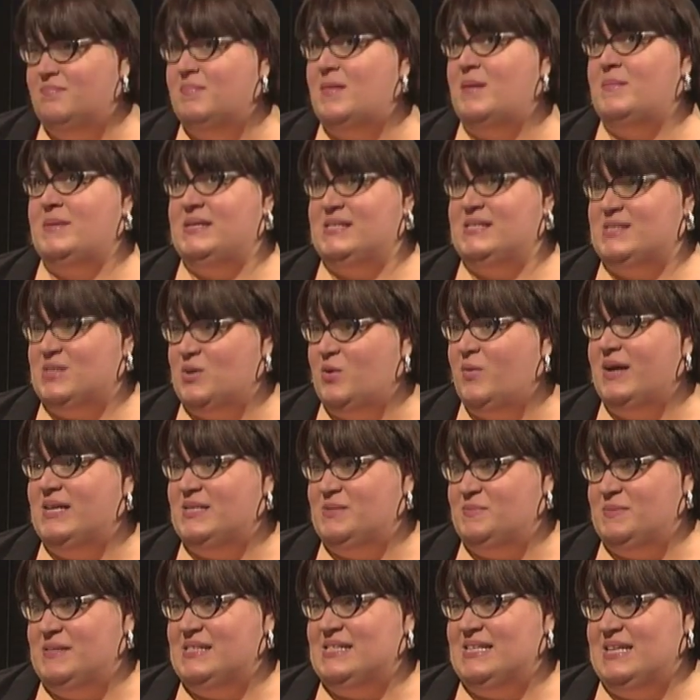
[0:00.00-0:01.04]
too busy. Mummy's
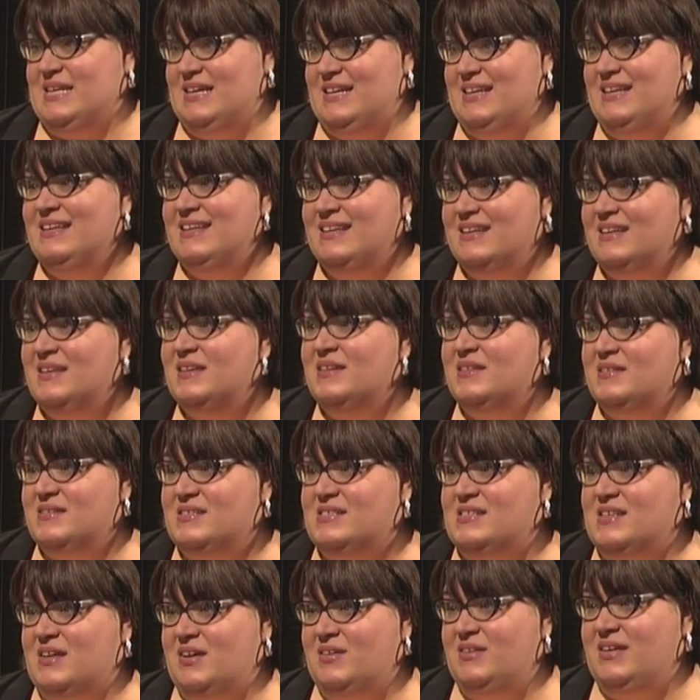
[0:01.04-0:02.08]
always busy yeah.
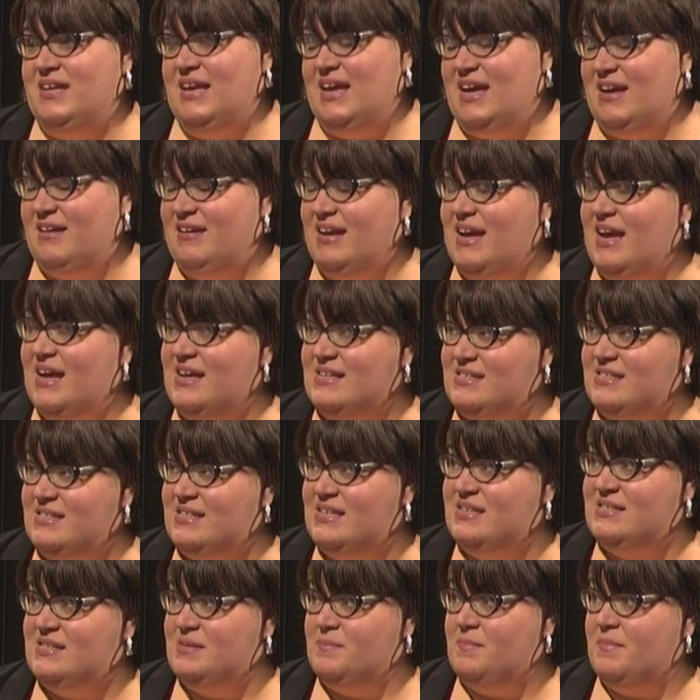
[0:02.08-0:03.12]
So yeah, it has.
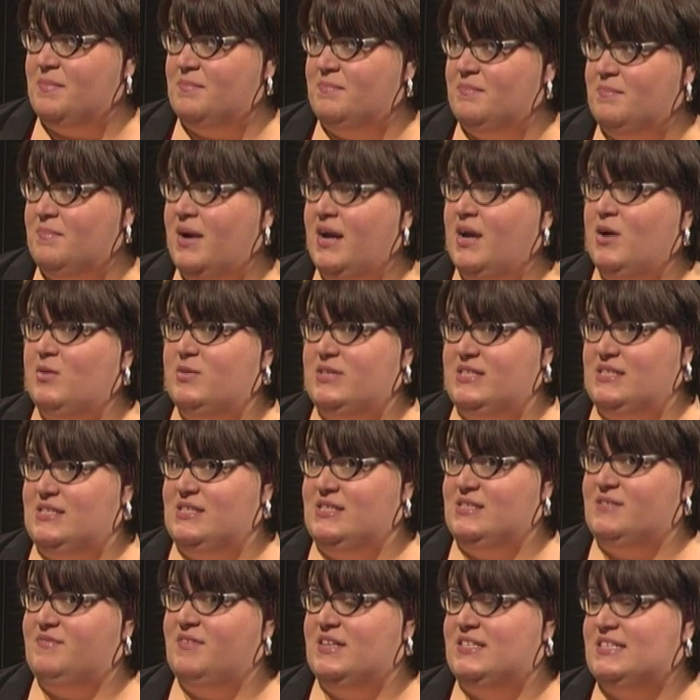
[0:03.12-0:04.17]
It's my oldest
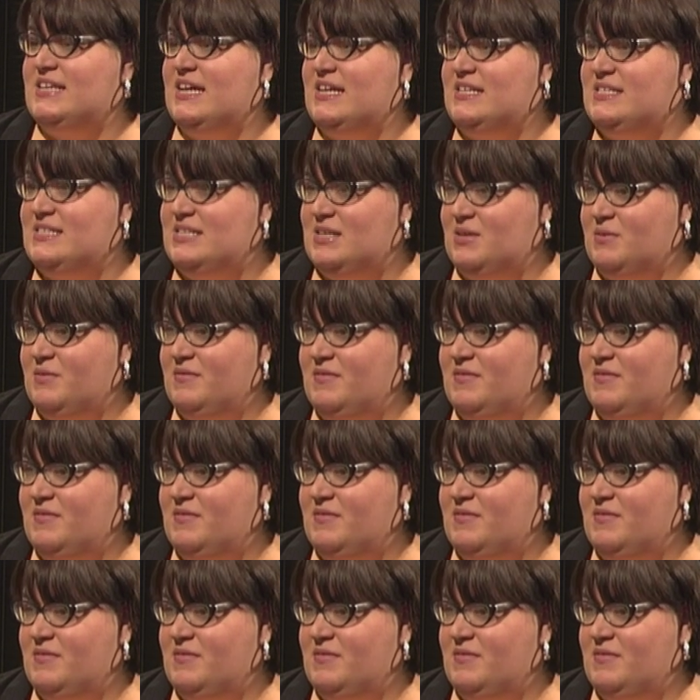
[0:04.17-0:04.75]
is fantastic